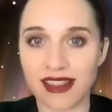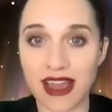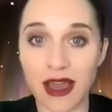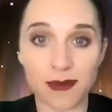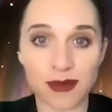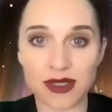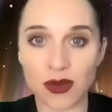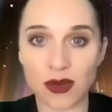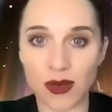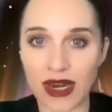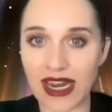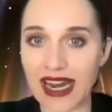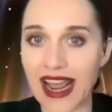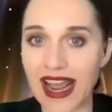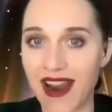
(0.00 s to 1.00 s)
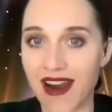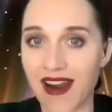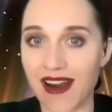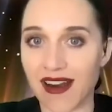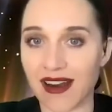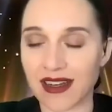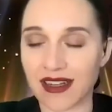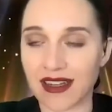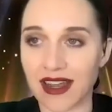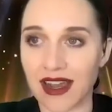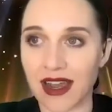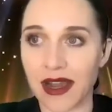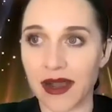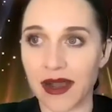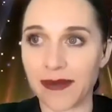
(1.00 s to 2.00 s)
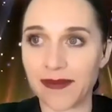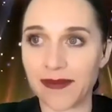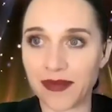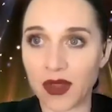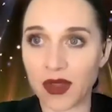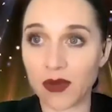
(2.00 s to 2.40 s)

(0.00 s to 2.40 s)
the episode when it aired, um,